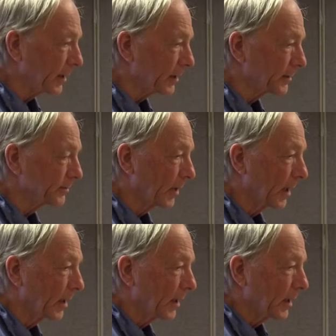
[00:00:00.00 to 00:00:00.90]
uh,
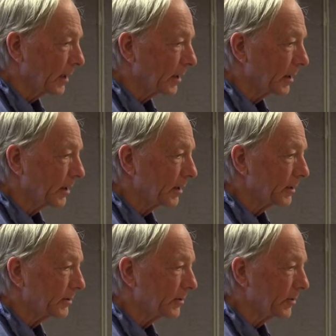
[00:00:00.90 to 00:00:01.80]

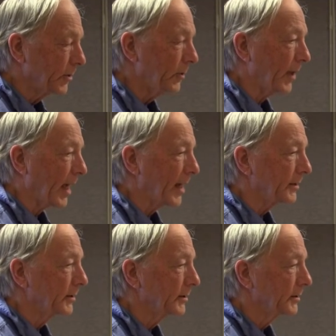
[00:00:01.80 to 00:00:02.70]
to do
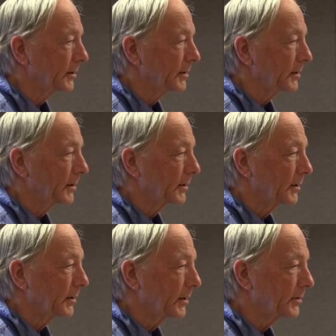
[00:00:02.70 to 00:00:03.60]
that,
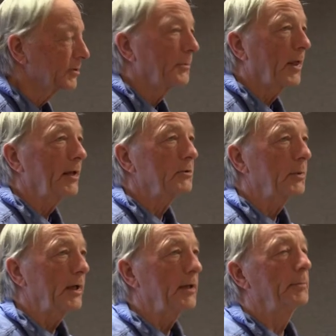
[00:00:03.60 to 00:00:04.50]
there's some things
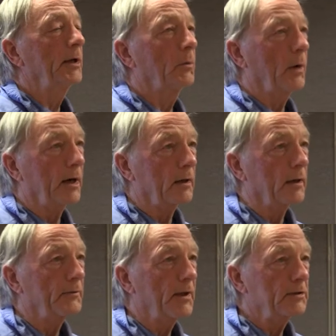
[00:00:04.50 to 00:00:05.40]
we need to be aware
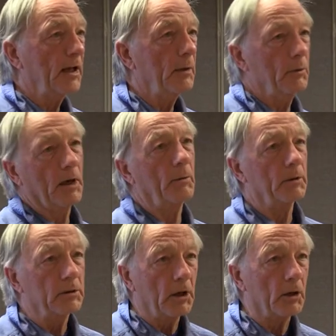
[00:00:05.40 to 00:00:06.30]
of. That's kind of what I
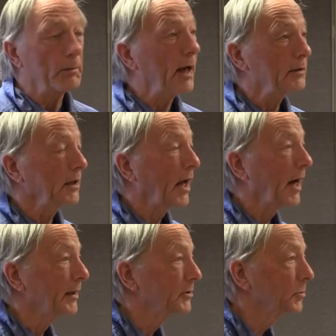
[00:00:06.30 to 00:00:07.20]
want to talk about
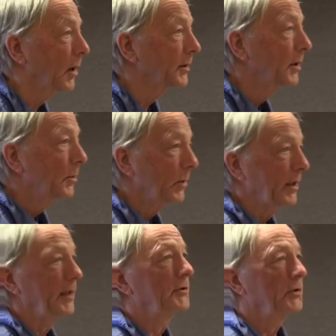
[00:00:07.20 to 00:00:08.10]
tonight is what we
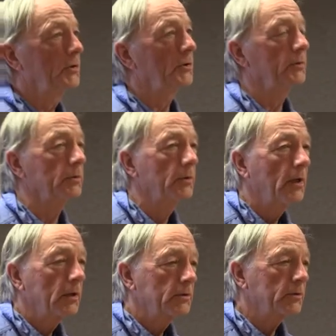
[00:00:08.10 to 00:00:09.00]
need to do
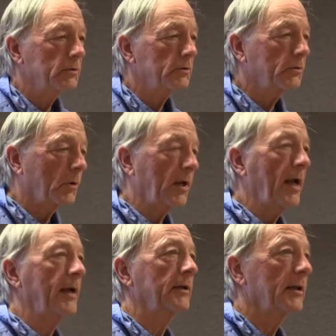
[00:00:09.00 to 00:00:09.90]
to
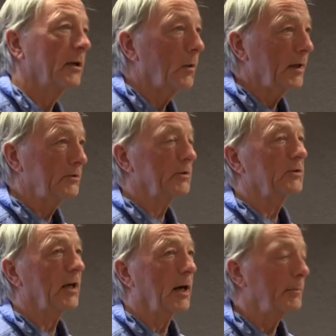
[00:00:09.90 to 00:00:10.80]
create an
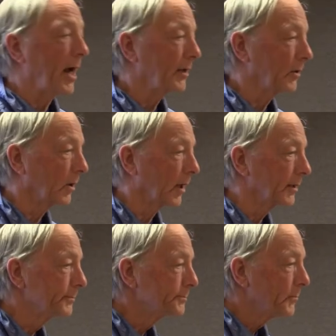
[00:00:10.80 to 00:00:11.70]
oasis in our backyard.